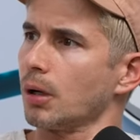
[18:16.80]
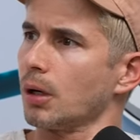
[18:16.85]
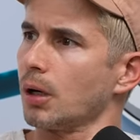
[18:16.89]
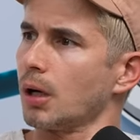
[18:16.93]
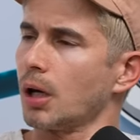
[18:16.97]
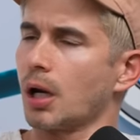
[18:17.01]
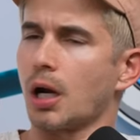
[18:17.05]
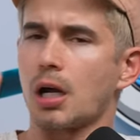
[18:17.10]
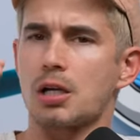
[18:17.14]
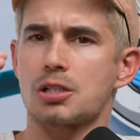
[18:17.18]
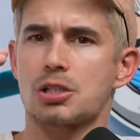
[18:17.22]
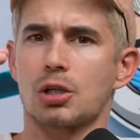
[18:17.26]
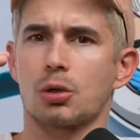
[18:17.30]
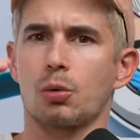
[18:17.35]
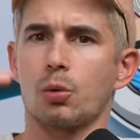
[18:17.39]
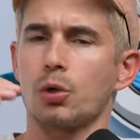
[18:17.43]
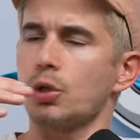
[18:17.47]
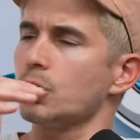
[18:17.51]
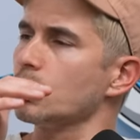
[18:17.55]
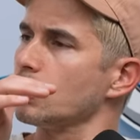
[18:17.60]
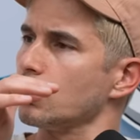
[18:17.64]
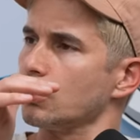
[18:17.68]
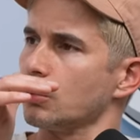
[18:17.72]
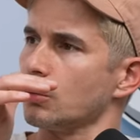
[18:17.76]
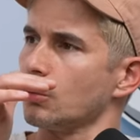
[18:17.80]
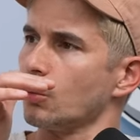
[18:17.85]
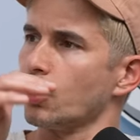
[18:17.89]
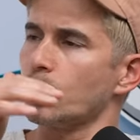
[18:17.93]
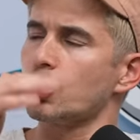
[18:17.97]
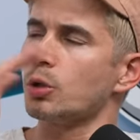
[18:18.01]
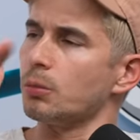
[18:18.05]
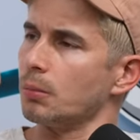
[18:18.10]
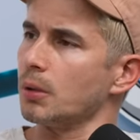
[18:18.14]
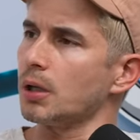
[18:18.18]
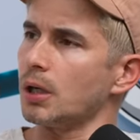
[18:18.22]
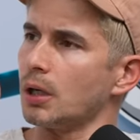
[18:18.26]
And I was like, what do you what do
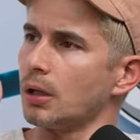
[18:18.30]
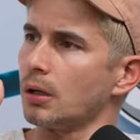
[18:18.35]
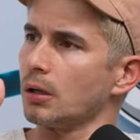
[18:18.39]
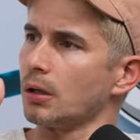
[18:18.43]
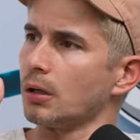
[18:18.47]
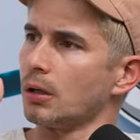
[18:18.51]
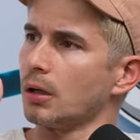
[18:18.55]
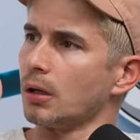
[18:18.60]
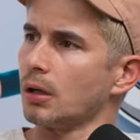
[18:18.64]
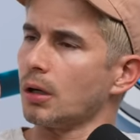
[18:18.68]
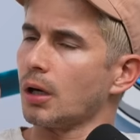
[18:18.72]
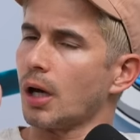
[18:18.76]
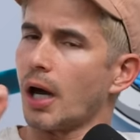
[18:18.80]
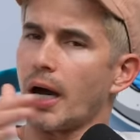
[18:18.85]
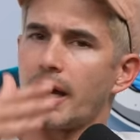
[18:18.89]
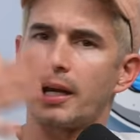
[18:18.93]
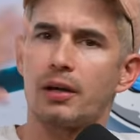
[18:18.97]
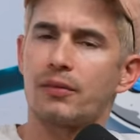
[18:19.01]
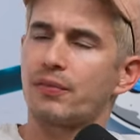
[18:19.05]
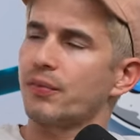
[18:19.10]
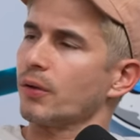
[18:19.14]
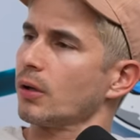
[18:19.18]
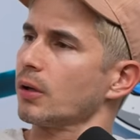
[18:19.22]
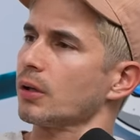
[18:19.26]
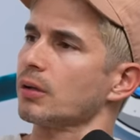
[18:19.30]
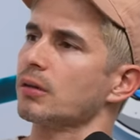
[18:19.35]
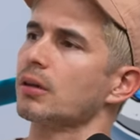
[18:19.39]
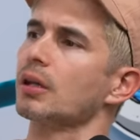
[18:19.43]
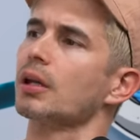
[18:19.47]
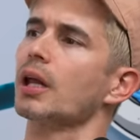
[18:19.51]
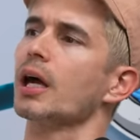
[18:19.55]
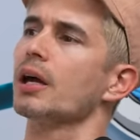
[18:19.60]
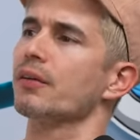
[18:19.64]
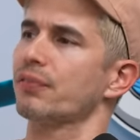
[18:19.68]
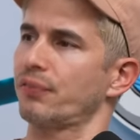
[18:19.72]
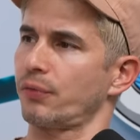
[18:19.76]
you mean? I didn't fill out a
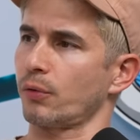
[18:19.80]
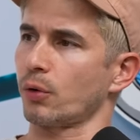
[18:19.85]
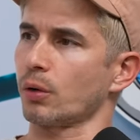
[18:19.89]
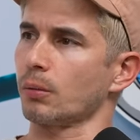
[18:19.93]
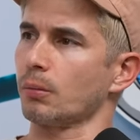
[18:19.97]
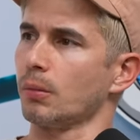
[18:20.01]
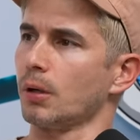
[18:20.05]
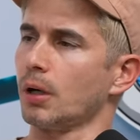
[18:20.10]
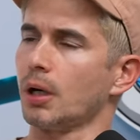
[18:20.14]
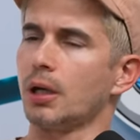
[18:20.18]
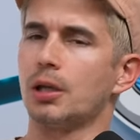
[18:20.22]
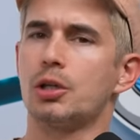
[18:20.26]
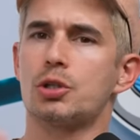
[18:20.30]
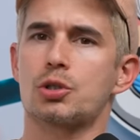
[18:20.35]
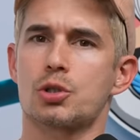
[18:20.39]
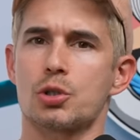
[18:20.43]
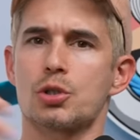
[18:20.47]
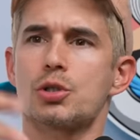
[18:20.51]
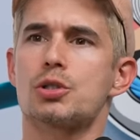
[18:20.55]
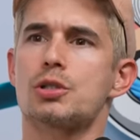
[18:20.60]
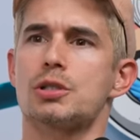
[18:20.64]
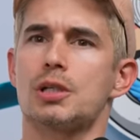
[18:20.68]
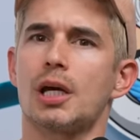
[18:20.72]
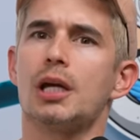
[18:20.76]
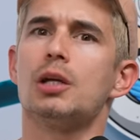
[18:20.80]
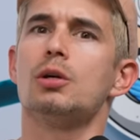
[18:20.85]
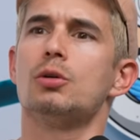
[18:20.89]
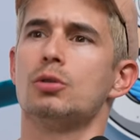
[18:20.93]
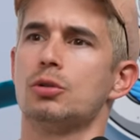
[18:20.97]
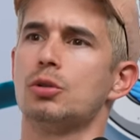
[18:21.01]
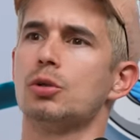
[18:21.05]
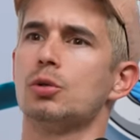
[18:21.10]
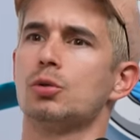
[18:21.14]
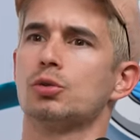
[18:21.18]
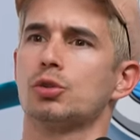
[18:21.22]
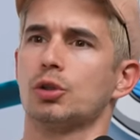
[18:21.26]
delay form. And she goes, yeah, you
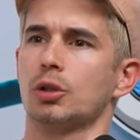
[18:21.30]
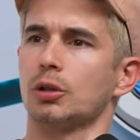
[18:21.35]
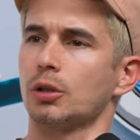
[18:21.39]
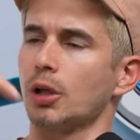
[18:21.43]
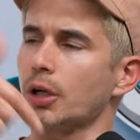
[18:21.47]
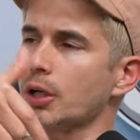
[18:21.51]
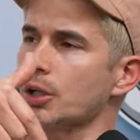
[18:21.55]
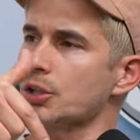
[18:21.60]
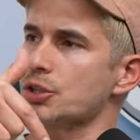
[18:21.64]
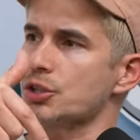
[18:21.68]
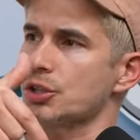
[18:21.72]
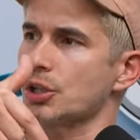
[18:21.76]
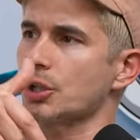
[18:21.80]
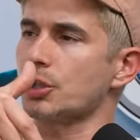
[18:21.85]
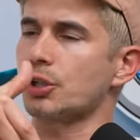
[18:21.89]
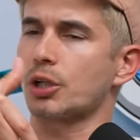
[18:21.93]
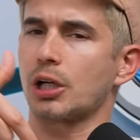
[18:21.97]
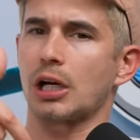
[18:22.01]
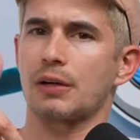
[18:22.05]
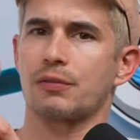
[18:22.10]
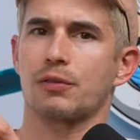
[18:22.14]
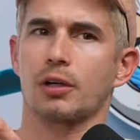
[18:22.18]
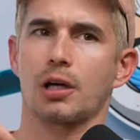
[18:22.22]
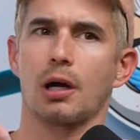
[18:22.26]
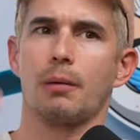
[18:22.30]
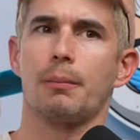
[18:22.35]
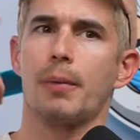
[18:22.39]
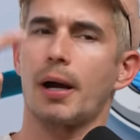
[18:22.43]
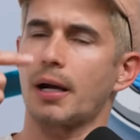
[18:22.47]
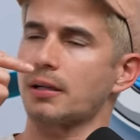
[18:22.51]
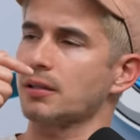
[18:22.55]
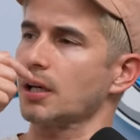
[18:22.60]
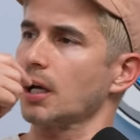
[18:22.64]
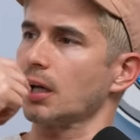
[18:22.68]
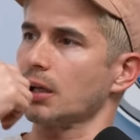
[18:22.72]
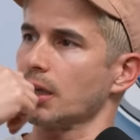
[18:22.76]
do. So your luggage is here. You're gonna have to come
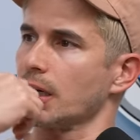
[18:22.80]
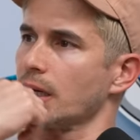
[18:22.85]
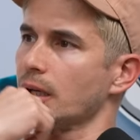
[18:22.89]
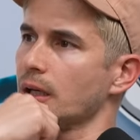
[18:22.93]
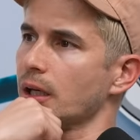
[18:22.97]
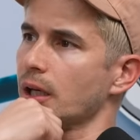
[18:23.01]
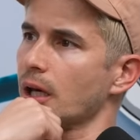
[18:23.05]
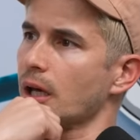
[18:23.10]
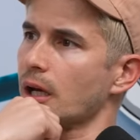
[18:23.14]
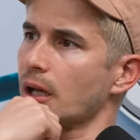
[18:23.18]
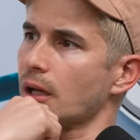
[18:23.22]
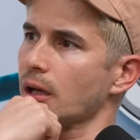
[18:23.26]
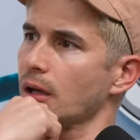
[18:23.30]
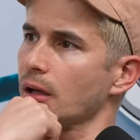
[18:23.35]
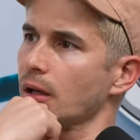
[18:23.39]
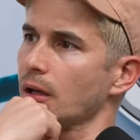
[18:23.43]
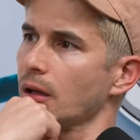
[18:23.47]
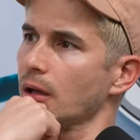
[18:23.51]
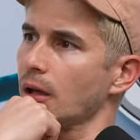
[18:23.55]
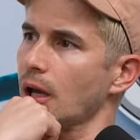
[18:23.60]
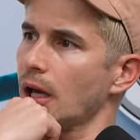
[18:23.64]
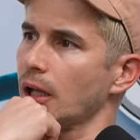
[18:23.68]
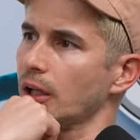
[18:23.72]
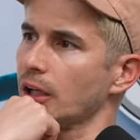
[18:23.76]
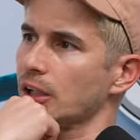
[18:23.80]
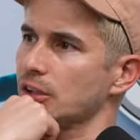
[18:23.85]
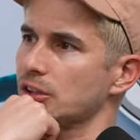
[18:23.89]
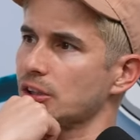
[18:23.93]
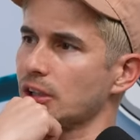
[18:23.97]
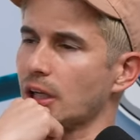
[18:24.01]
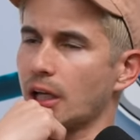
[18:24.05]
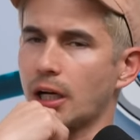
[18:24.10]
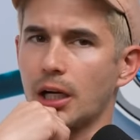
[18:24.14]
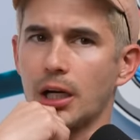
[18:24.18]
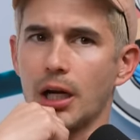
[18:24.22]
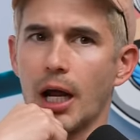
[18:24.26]
back to LA and get it. LAX and
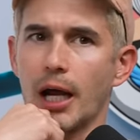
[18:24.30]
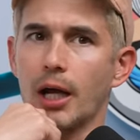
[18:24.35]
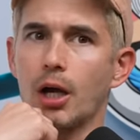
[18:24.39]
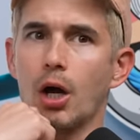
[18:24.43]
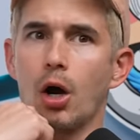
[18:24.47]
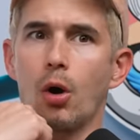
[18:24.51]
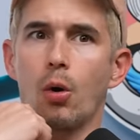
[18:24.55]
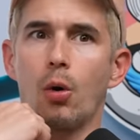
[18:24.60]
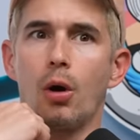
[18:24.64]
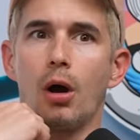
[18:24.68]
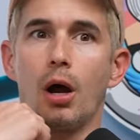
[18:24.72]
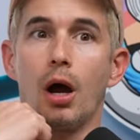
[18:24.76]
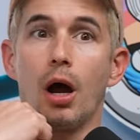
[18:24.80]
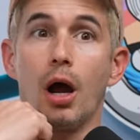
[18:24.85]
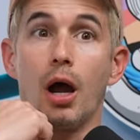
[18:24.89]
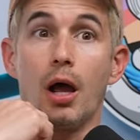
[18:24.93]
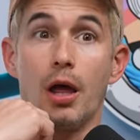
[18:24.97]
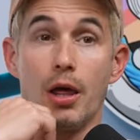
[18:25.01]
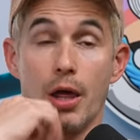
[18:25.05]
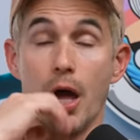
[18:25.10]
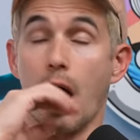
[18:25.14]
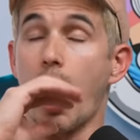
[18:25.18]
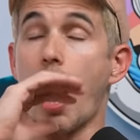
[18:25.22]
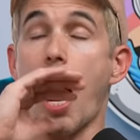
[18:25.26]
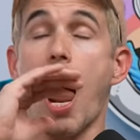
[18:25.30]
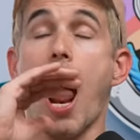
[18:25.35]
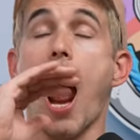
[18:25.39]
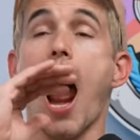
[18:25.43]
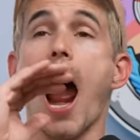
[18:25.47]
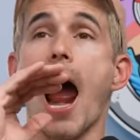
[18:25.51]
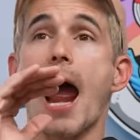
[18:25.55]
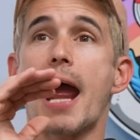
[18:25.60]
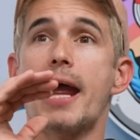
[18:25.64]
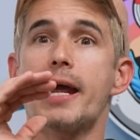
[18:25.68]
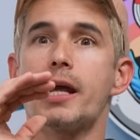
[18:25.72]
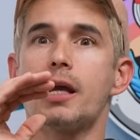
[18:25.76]
get it. I go,
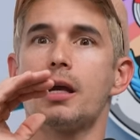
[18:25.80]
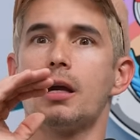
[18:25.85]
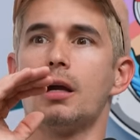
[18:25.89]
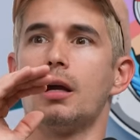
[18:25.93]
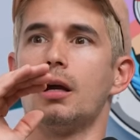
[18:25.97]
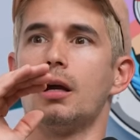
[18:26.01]
I